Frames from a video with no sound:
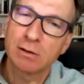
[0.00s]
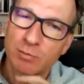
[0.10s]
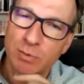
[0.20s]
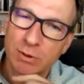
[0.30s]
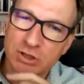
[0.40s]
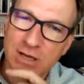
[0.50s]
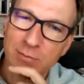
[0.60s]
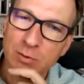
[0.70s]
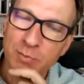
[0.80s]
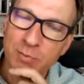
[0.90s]

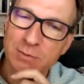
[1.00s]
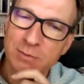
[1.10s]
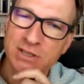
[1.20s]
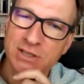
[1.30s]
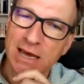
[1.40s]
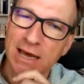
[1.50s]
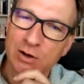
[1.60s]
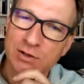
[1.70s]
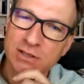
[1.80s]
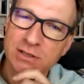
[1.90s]
Samuel Pepys's
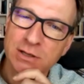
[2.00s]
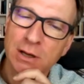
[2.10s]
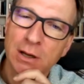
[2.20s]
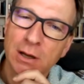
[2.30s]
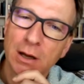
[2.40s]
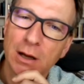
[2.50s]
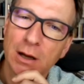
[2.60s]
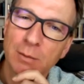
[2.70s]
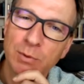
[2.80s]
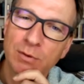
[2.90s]
house.
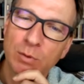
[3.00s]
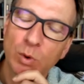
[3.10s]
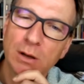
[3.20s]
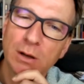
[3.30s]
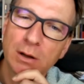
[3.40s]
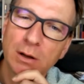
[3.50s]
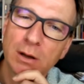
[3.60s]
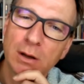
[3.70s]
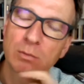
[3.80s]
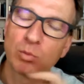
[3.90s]
But in
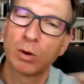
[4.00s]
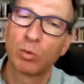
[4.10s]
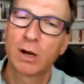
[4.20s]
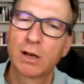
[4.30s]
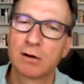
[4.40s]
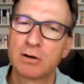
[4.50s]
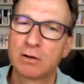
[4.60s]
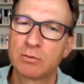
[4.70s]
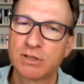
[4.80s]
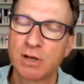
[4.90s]
one area,
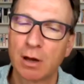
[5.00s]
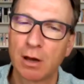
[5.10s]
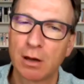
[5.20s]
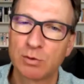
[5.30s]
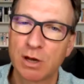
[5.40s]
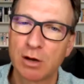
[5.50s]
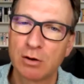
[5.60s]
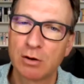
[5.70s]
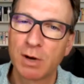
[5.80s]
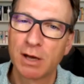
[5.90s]
it was owned by
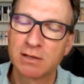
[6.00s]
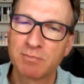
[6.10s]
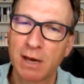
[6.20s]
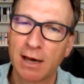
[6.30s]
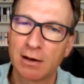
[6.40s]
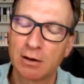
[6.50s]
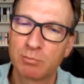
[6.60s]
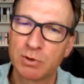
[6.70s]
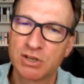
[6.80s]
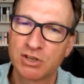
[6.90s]
this man, a
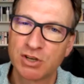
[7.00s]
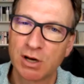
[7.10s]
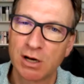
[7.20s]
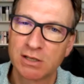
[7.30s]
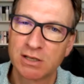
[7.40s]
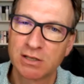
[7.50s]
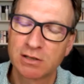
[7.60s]
British artist,